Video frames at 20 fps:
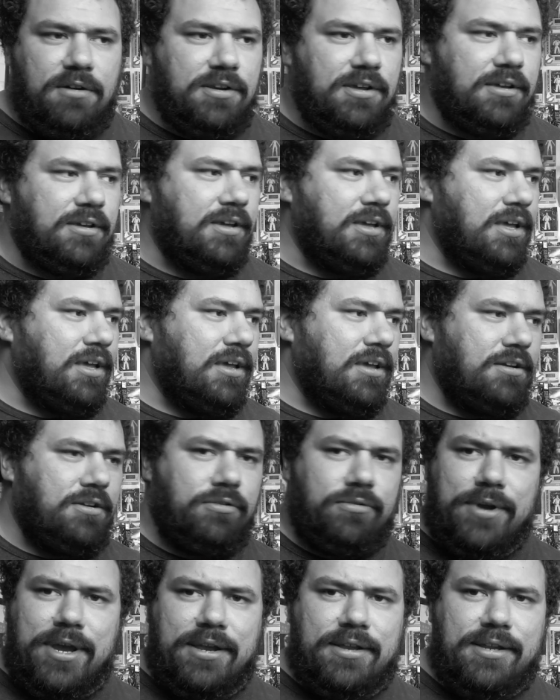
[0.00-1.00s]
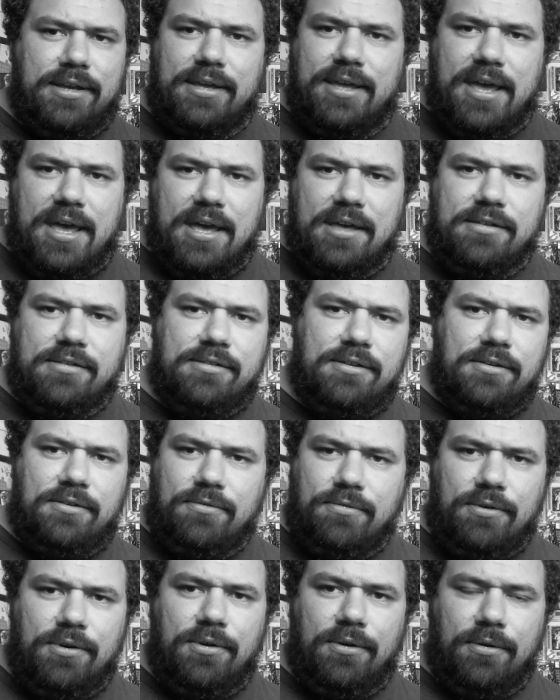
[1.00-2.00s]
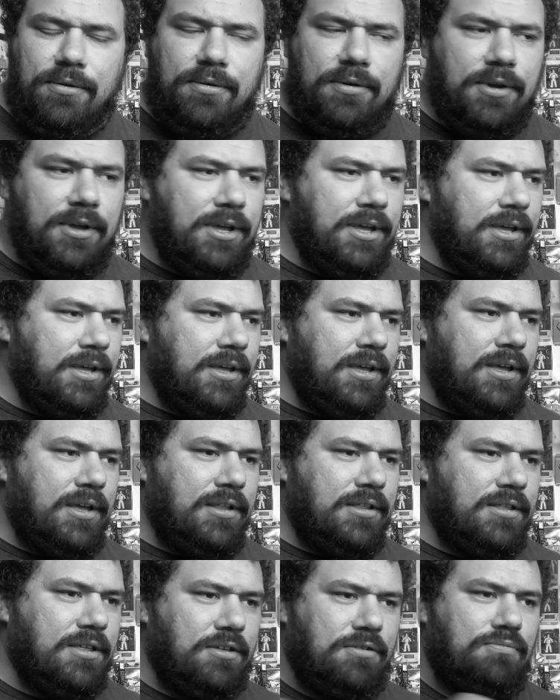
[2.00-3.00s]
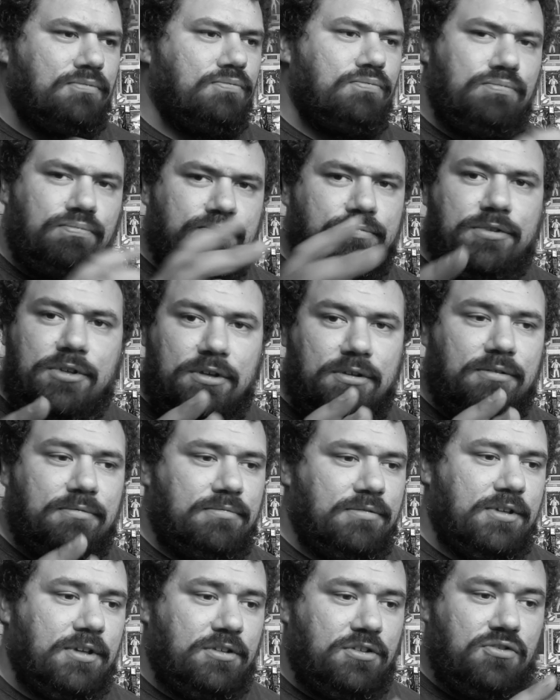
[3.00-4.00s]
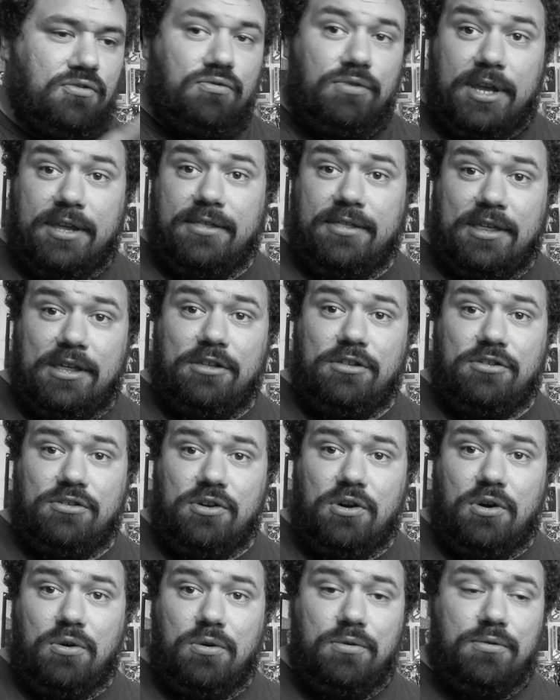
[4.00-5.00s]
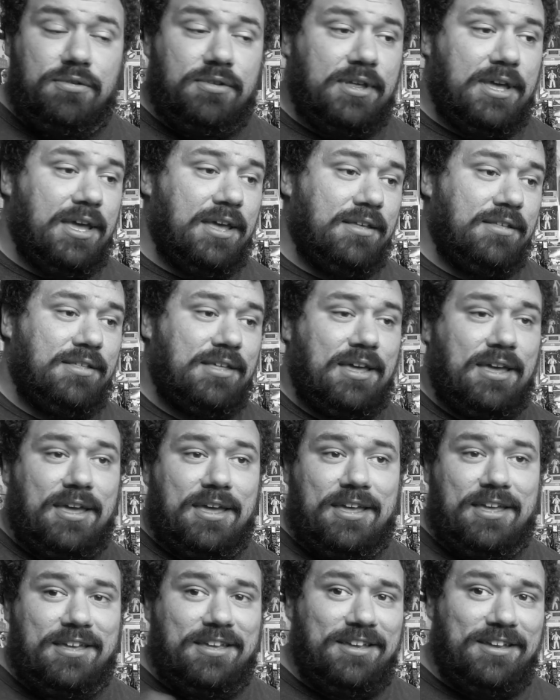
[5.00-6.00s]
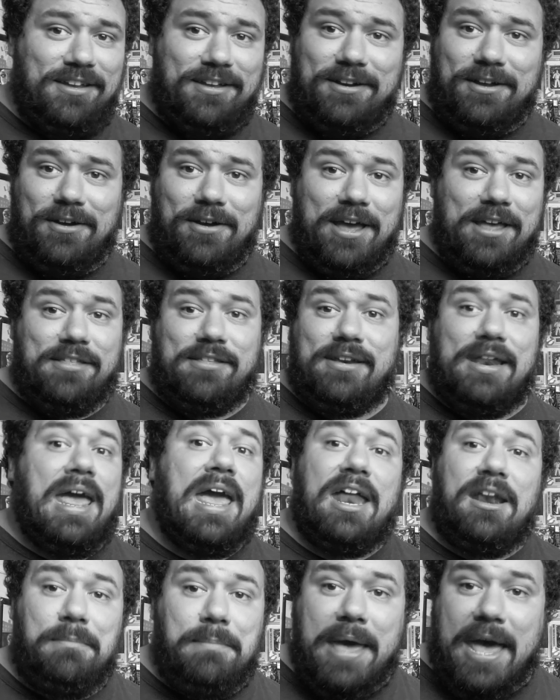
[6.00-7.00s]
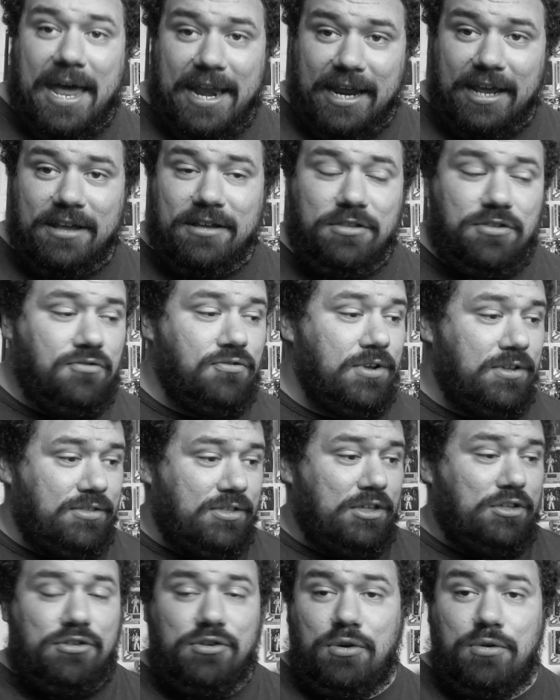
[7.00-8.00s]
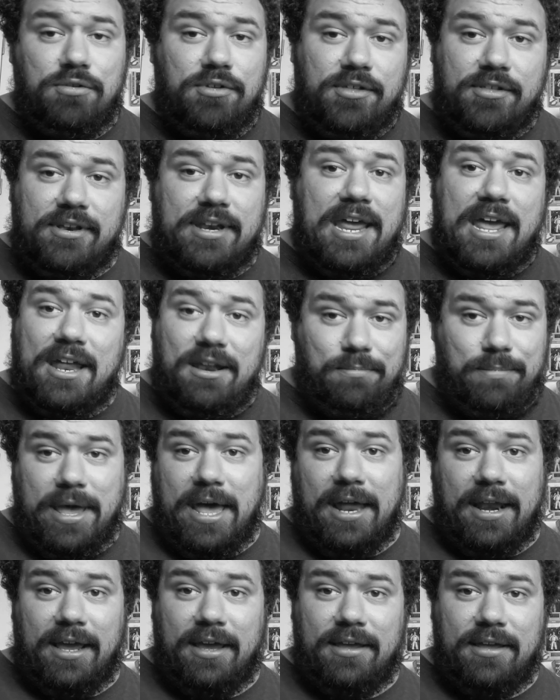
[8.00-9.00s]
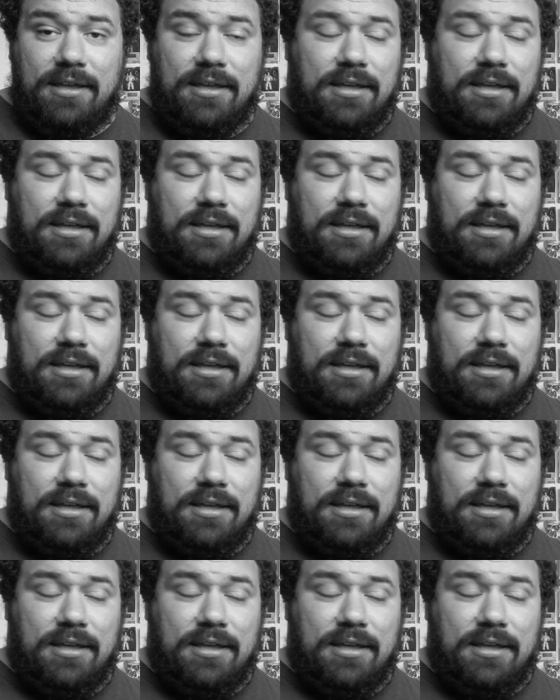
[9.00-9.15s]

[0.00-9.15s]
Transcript: to direct a cast and crew, to treat these shows as as an animatic. Treat these shows as an animatic